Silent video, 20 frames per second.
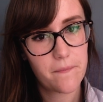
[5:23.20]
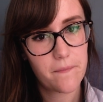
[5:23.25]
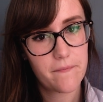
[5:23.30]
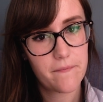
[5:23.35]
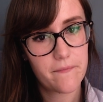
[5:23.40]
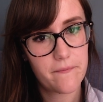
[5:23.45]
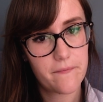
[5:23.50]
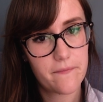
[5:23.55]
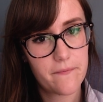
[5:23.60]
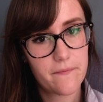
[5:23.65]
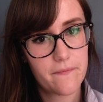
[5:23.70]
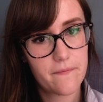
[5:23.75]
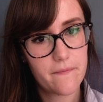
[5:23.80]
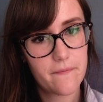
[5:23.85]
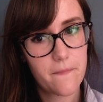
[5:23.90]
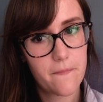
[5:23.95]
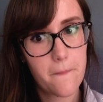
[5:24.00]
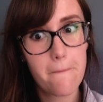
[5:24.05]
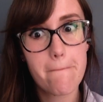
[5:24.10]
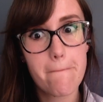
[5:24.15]

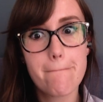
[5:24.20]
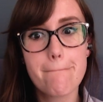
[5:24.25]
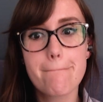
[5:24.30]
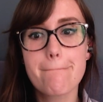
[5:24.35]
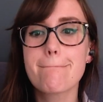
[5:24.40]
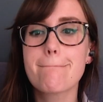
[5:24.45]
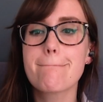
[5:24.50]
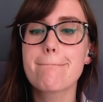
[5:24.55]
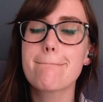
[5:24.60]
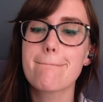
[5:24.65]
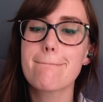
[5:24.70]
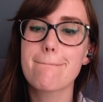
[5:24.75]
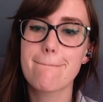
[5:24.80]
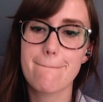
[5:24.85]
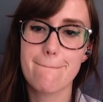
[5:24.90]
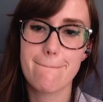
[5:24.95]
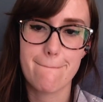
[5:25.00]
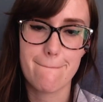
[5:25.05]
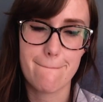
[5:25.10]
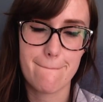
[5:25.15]

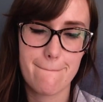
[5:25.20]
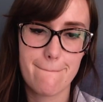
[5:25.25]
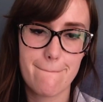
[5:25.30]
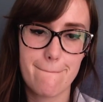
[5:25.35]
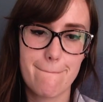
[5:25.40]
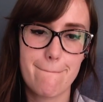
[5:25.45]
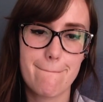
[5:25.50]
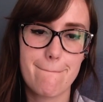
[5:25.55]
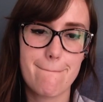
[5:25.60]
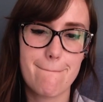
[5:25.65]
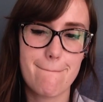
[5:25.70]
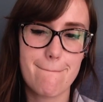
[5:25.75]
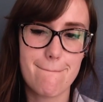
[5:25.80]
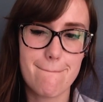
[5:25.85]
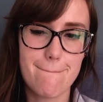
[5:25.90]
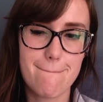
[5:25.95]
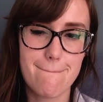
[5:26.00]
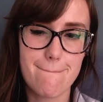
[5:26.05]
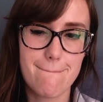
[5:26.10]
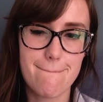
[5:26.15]

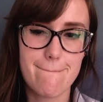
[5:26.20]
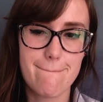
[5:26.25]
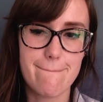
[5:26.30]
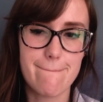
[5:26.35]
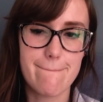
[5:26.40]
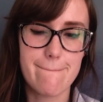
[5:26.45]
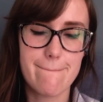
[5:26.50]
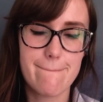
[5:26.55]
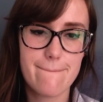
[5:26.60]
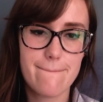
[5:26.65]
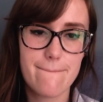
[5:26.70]
No words are spoken by the person on screen.